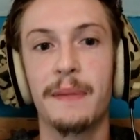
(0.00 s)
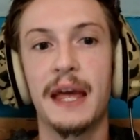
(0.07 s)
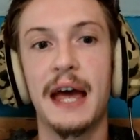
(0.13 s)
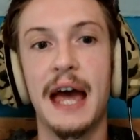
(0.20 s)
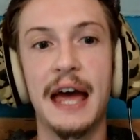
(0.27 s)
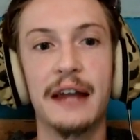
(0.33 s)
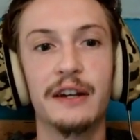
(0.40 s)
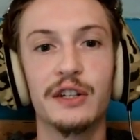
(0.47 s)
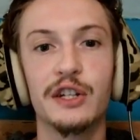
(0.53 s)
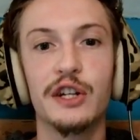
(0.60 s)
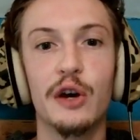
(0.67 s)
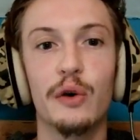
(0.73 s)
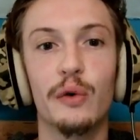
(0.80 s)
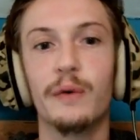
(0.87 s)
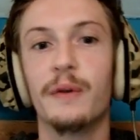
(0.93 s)
and, you
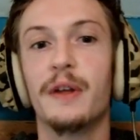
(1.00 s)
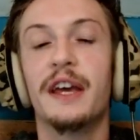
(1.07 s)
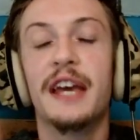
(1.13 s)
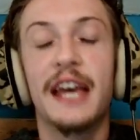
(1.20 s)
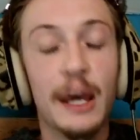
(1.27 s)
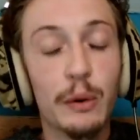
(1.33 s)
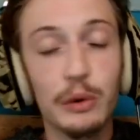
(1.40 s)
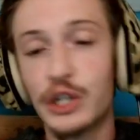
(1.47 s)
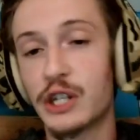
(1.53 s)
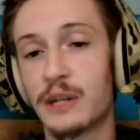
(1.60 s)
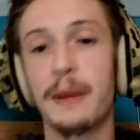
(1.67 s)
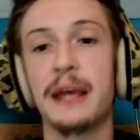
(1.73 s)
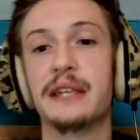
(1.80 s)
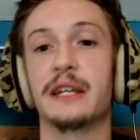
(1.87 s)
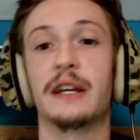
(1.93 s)
know, it was just
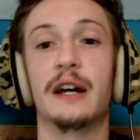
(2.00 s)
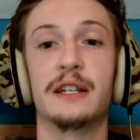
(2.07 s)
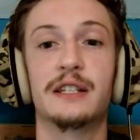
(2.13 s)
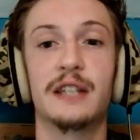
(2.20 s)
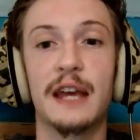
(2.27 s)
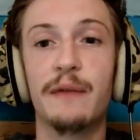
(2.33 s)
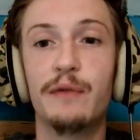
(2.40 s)
amazing, guys. If